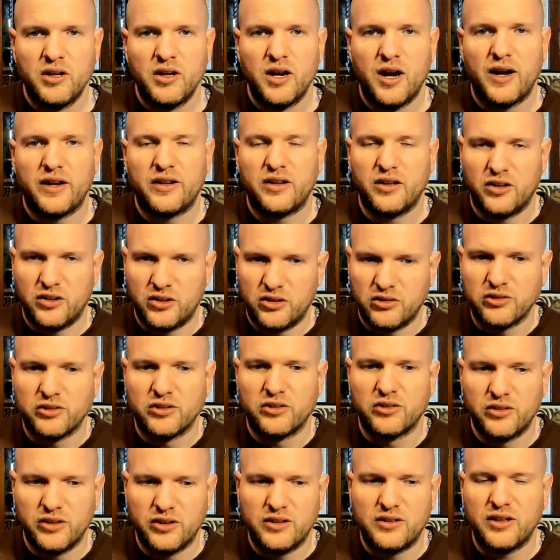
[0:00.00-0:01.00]
I could
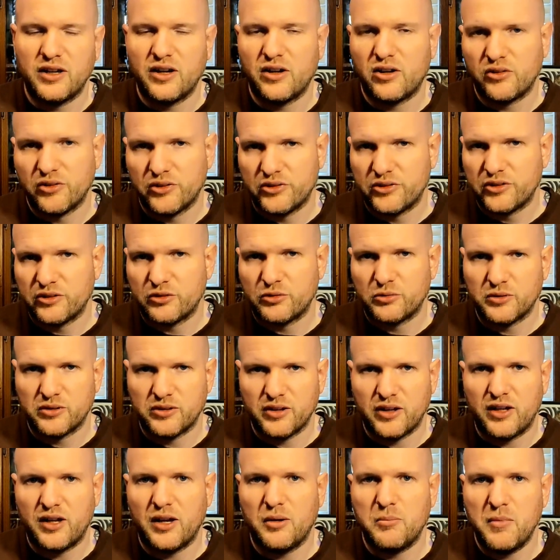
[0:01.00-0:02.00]
clearly tell that this was
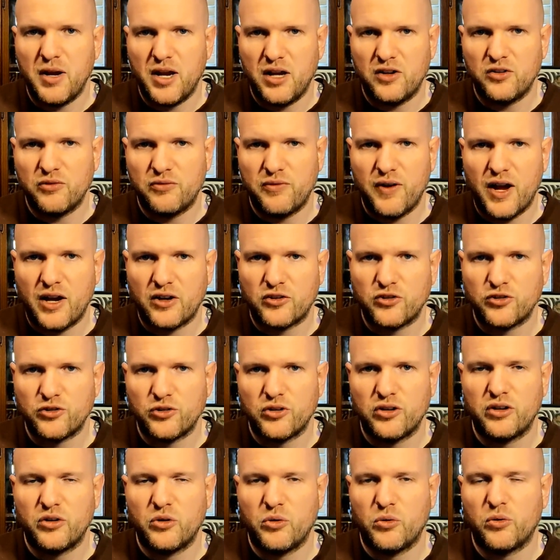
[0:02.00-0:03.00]
like a
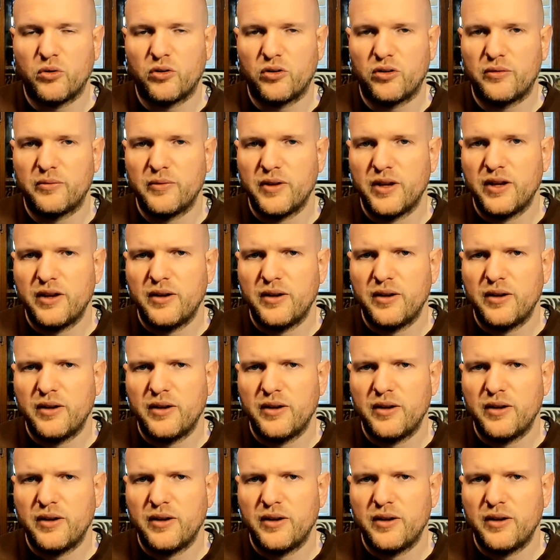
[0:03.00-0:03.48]
manufacturing or